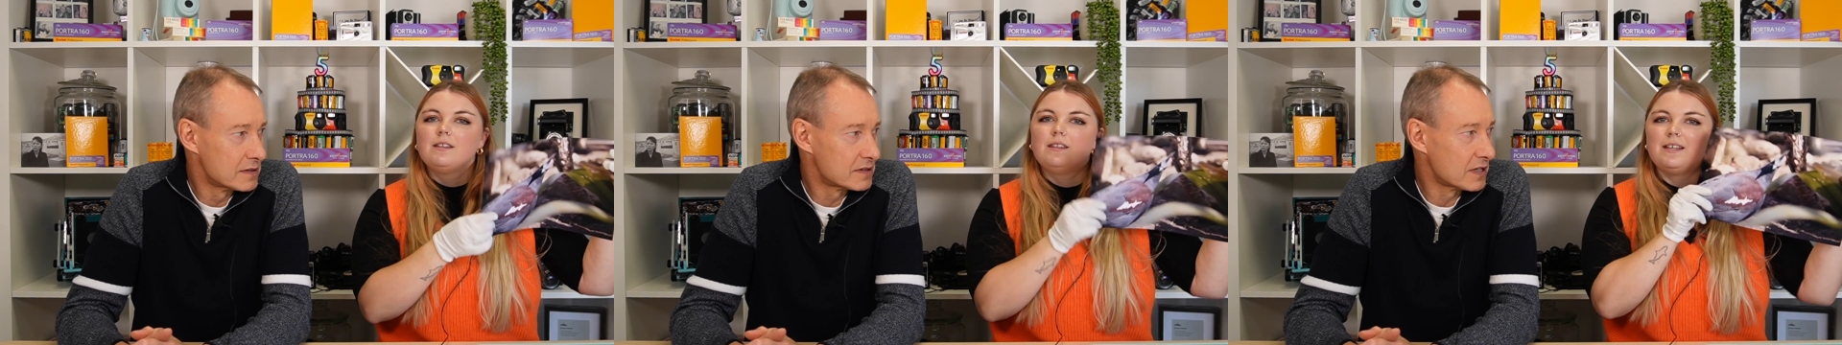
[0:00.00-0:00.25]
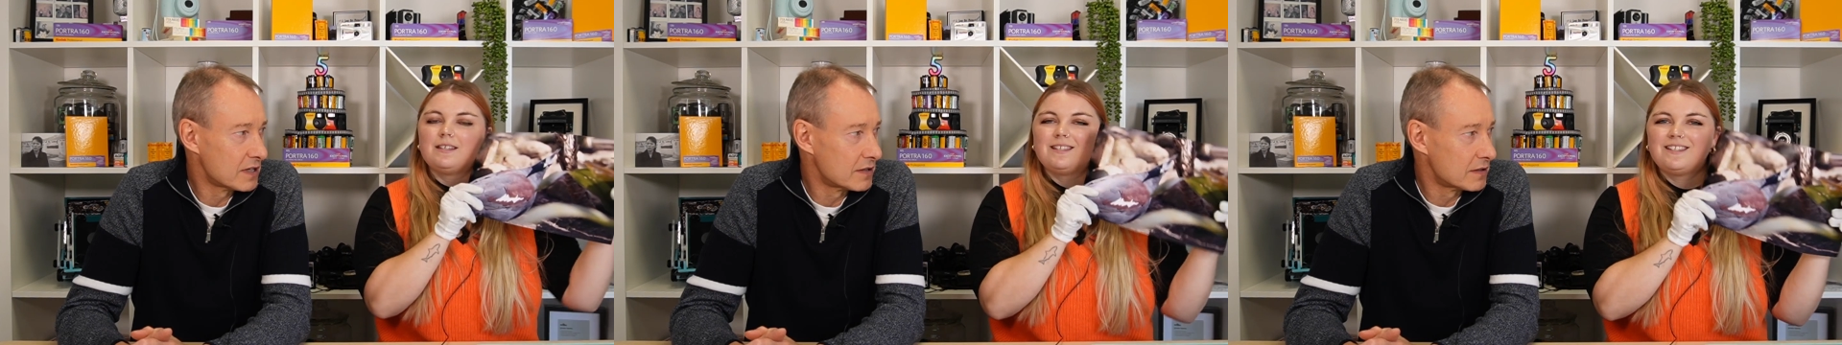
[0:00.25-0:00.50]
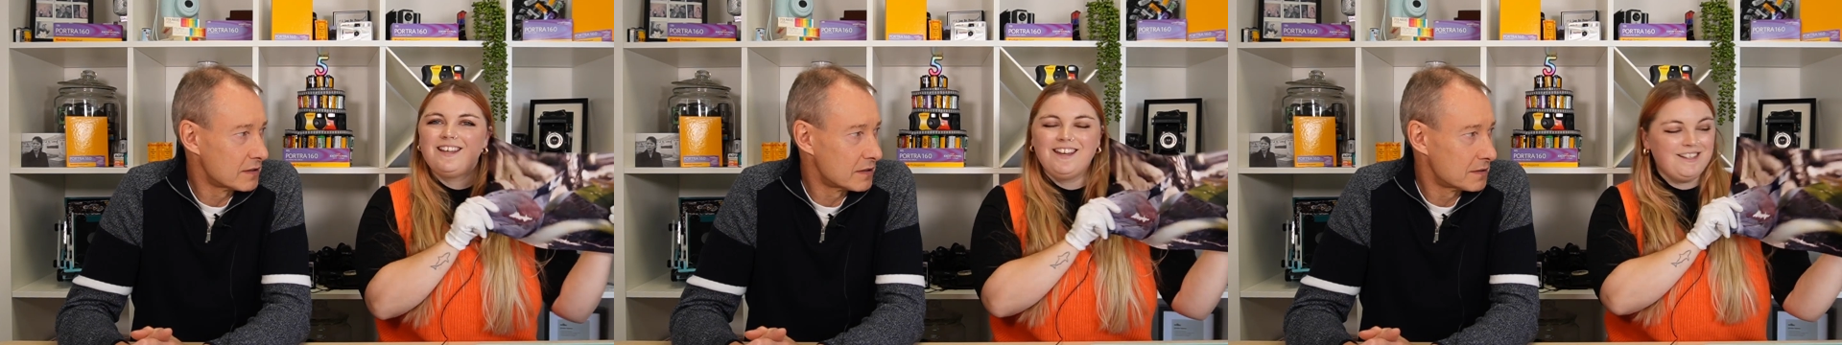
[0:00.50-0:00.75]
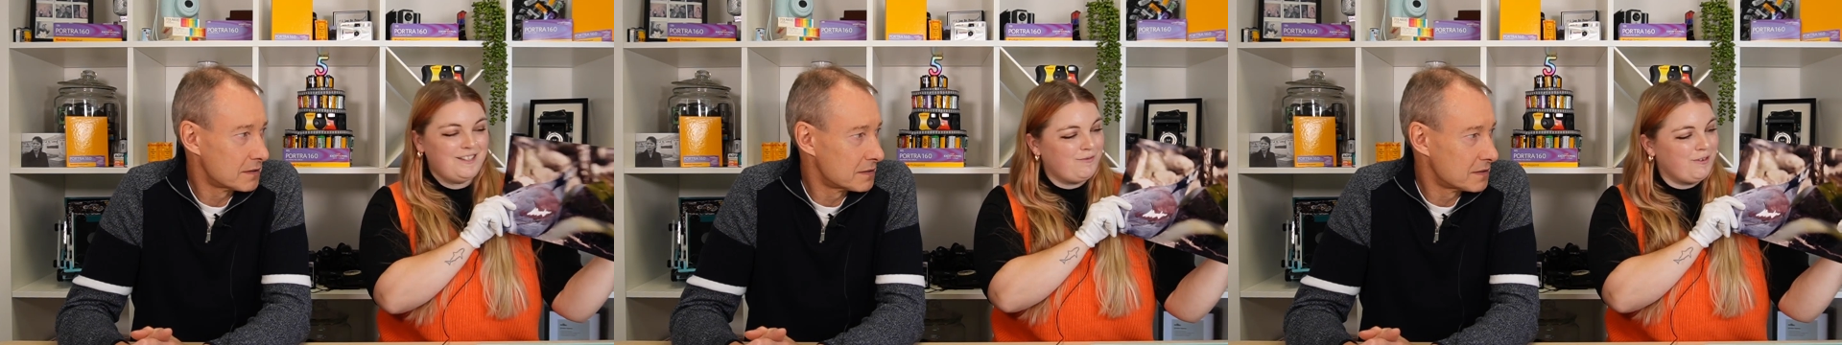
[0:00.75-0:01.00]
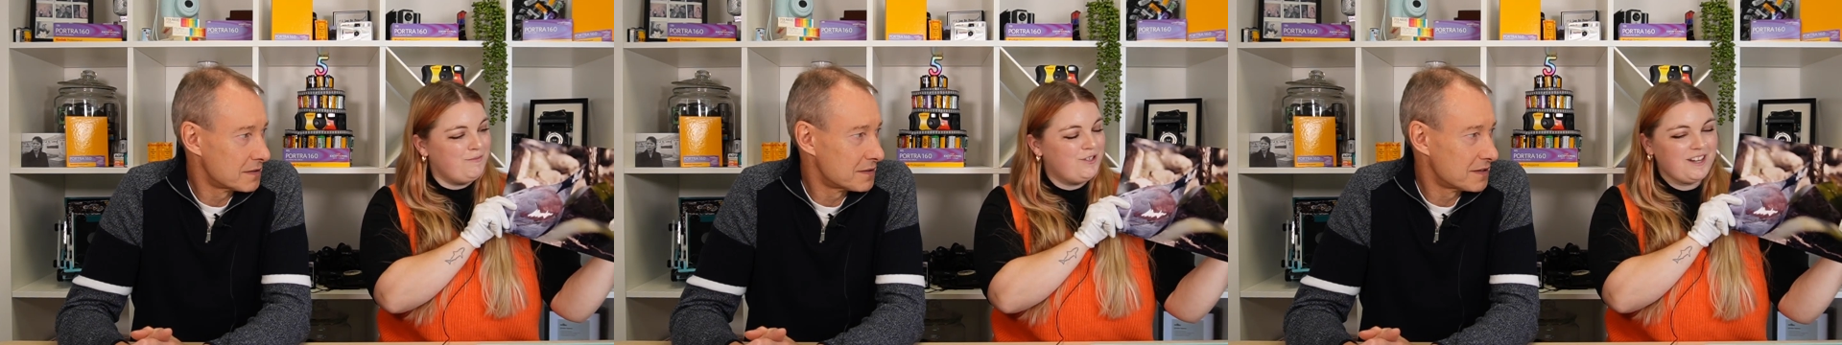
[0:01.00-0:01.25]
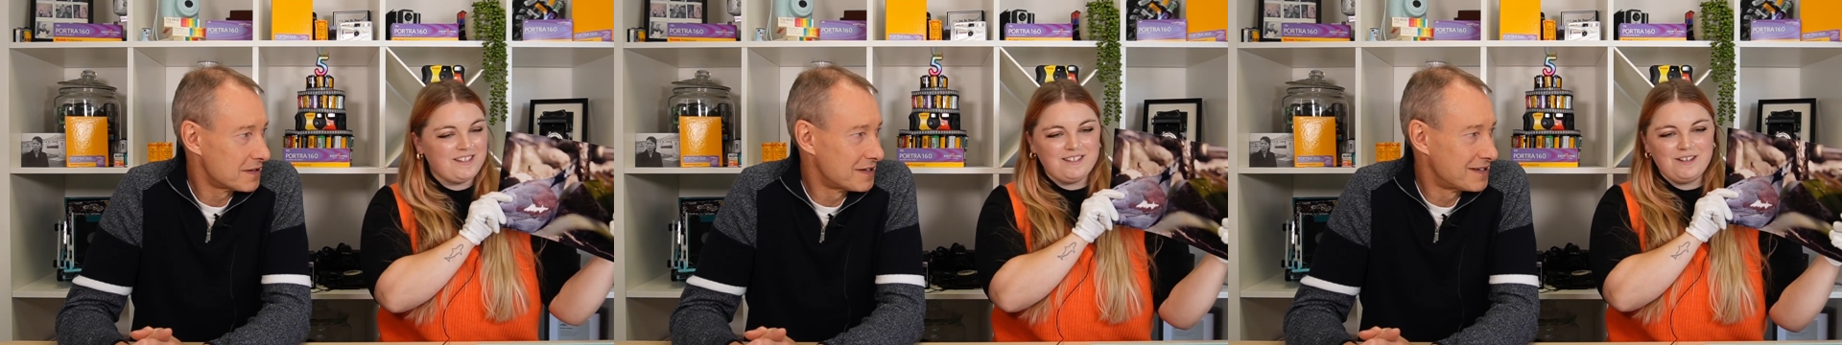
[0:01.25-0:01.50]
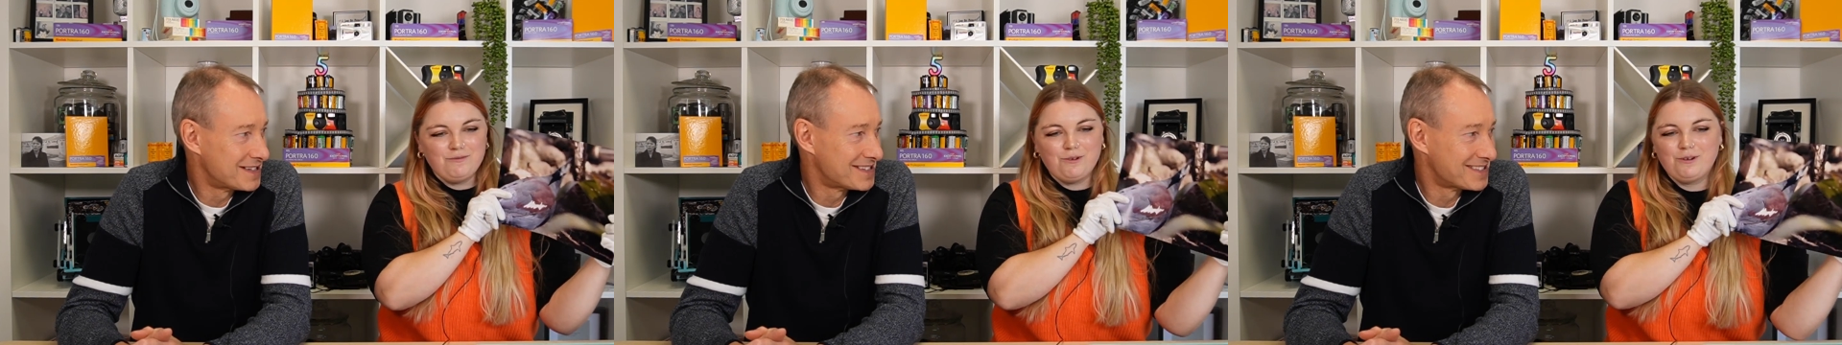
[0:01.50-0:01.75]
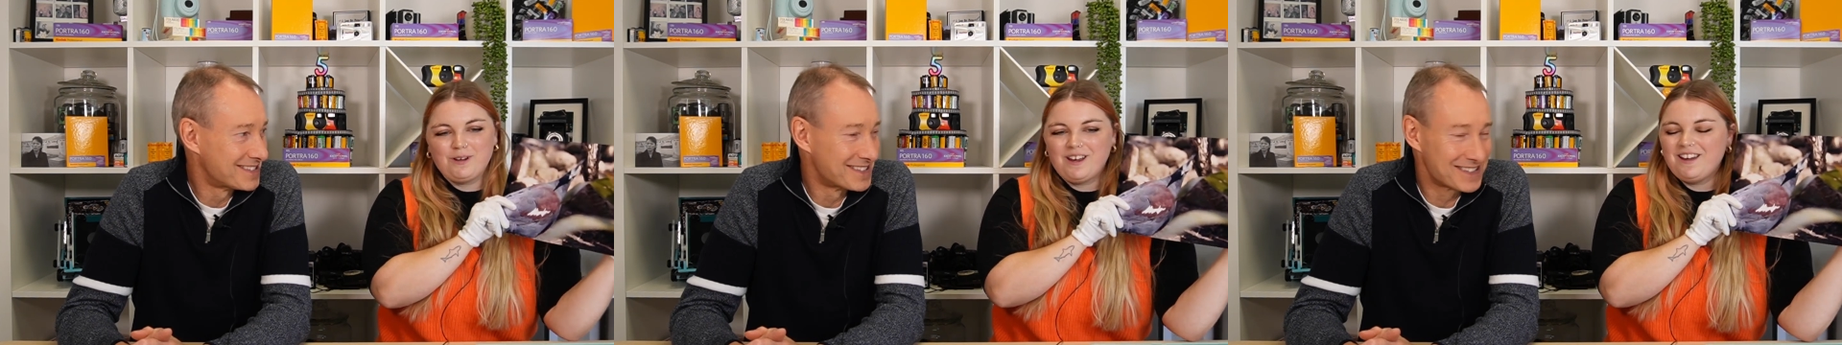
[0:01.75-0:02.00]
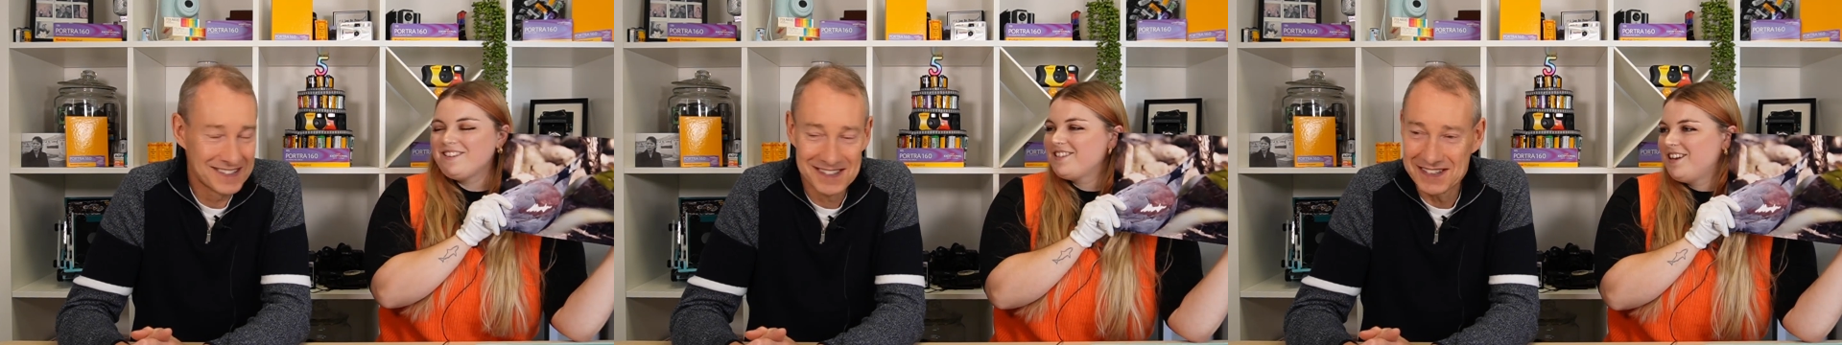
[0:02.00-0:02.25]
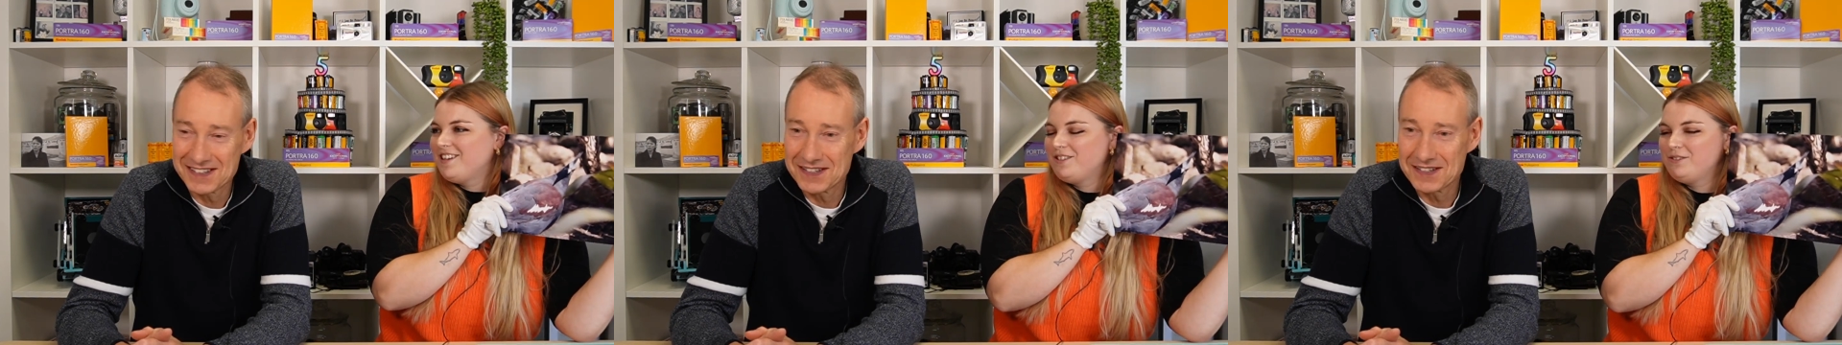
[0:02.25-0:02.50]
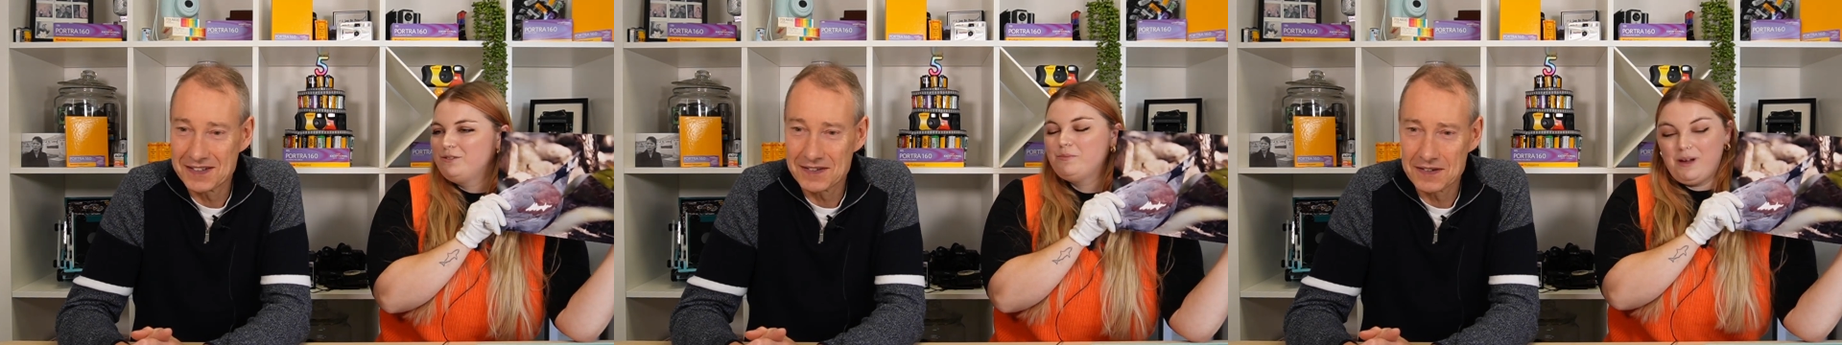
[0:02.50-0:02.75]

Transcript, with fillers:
Speaker 1: This is from Justin Walker, titled